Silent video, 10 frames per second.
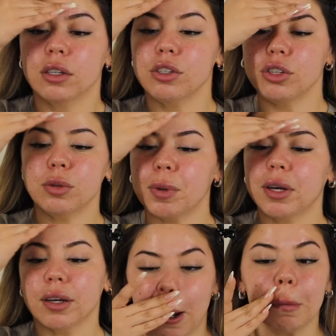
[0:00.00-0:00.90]
dupe.
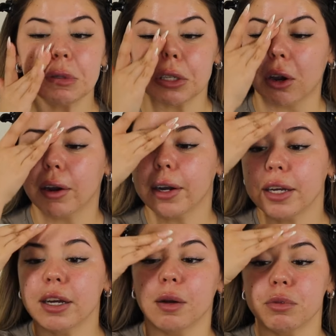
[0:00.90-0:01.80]
I'm
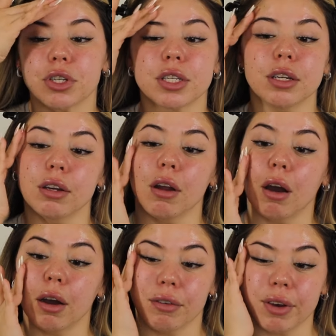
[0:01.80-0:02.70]
sorry, I'm just
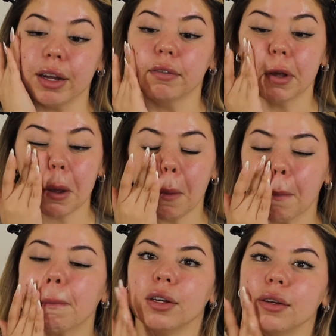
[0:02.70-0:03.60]
not a fan of it.
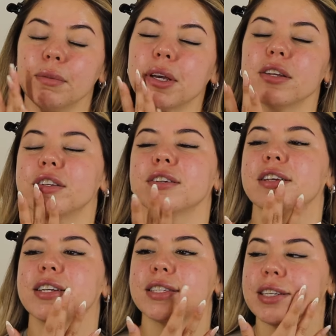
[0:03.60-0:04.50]
Making sure
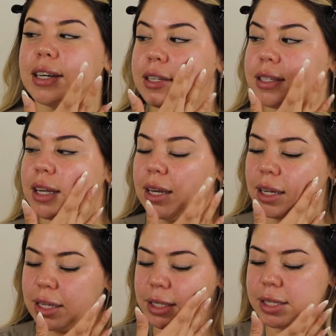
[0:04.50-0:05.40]
that it's nice
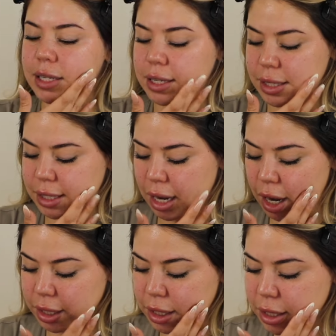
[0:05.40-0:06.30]
and
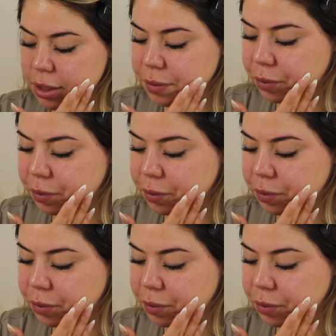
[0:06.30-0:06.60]
tacky.